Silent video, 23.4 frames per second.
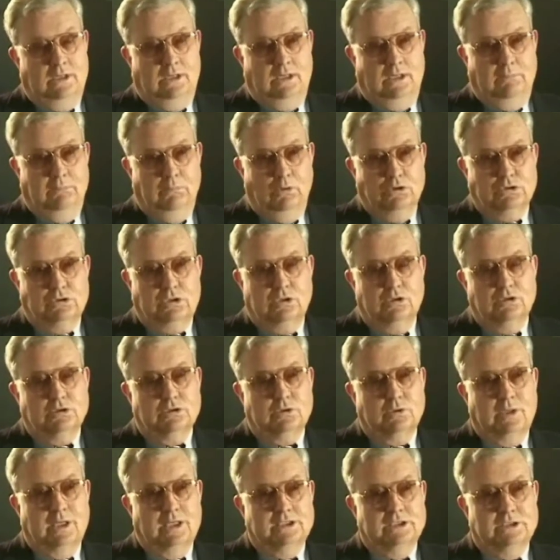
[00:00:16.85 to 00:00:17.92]
and most of those
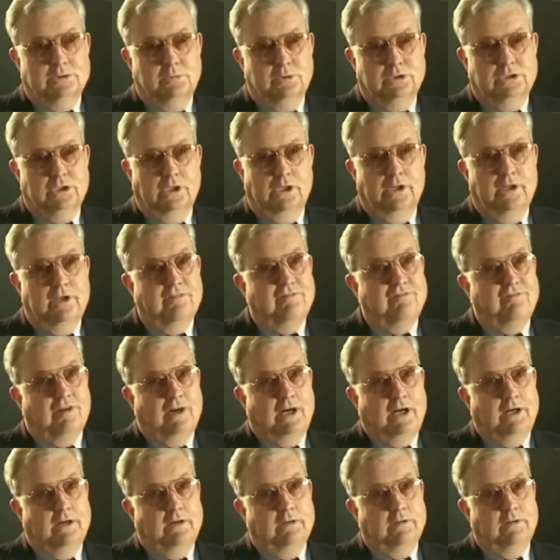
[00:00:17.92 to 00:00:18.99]
crashes resulted in a
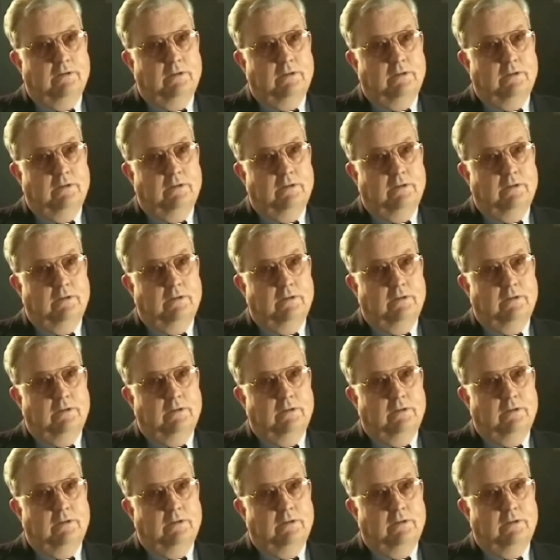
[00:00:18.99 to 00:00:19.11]
fire.